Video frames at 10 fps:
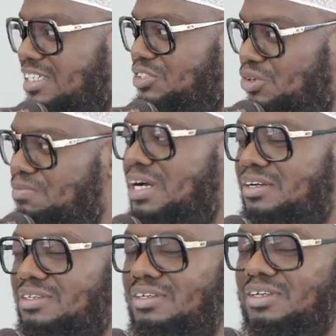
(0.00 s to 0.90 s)
this
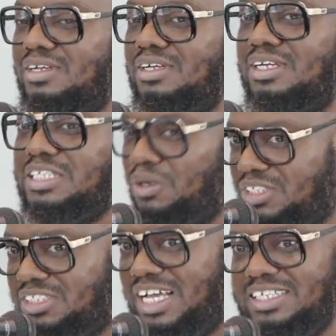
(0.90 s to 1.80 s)
Umar, there
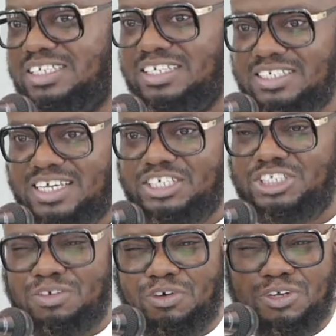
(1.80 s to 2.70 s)
were signs and
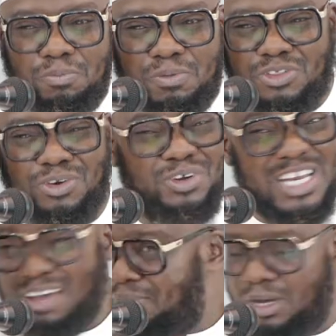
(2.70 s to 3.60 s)
indication, even though people thought he
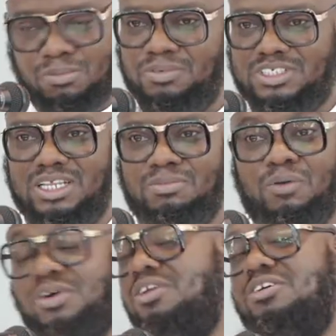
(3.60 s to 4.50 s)
would never become a Muslim.
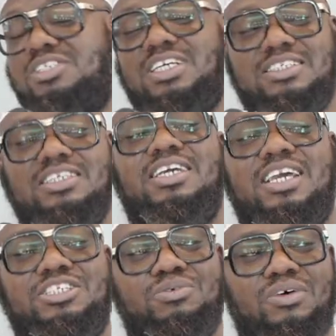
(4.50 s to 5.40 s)
And one of those signs and
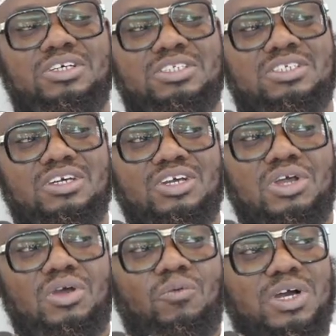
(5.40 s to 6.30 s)
indication was,
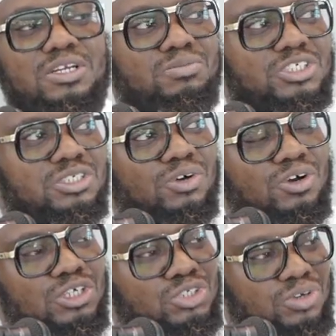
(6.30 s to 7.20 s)
when the Muslims
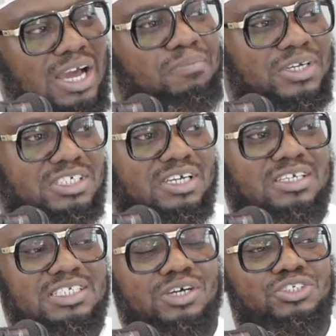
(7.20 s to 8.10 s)
were going to
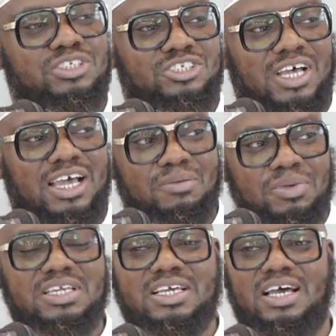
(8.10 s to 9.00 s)
Habasha, there was a
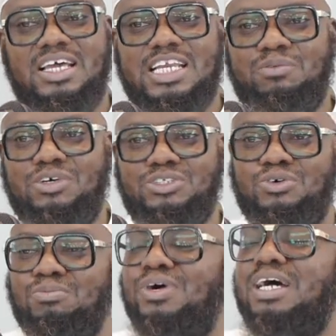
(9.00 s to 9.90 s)
Sahabiya, and name was
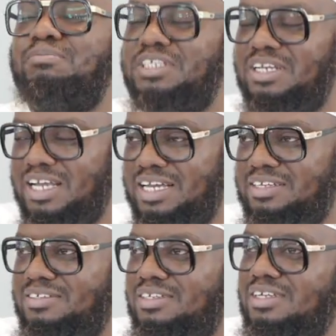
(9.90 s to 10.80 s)
Umm Abdullah.